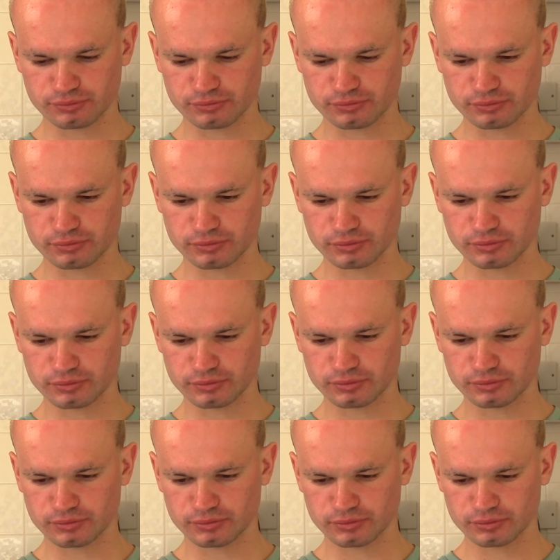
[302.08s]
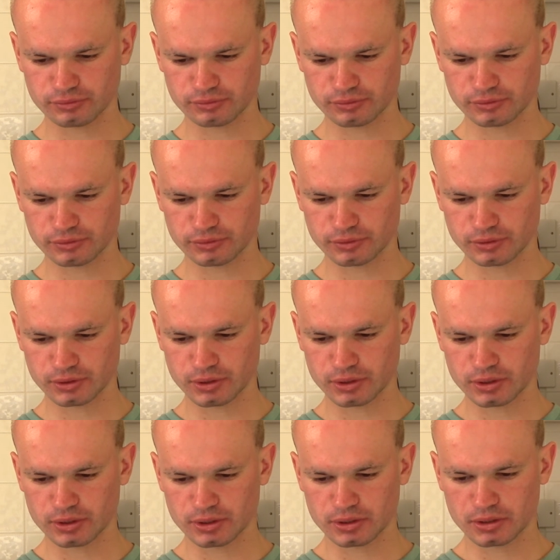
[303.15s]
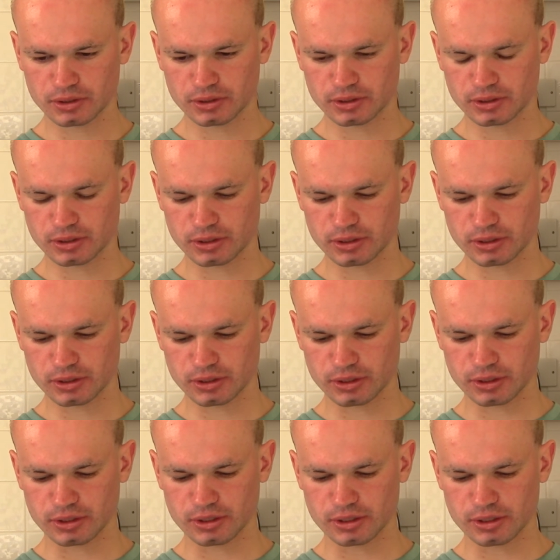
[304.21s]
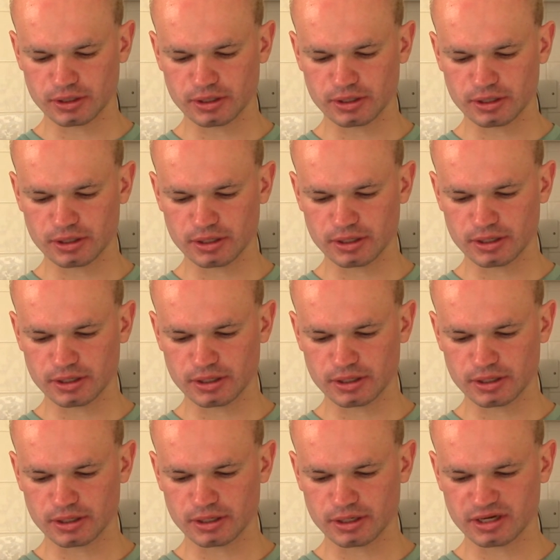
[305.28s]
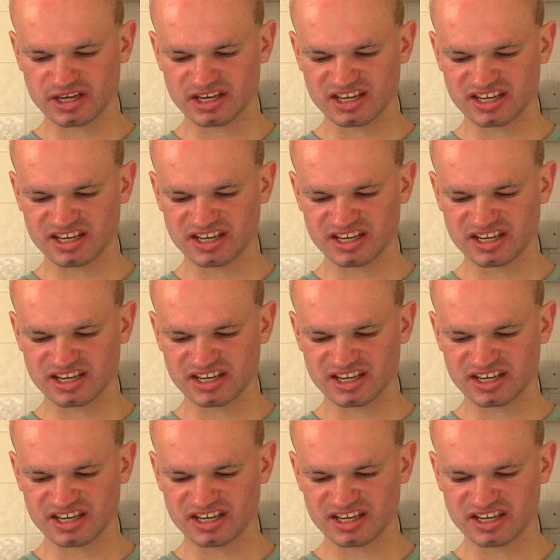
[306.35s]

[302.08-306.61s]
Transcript: [no speech]